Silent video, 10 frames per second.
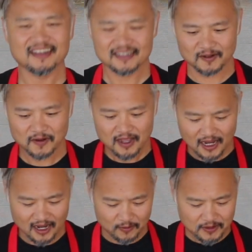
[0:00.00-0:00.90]
So
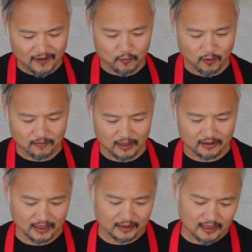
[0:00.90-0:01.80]
when you have a
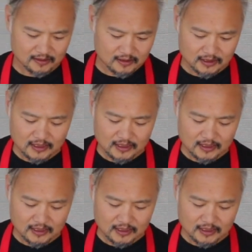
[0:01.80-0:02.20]
watermelon like this,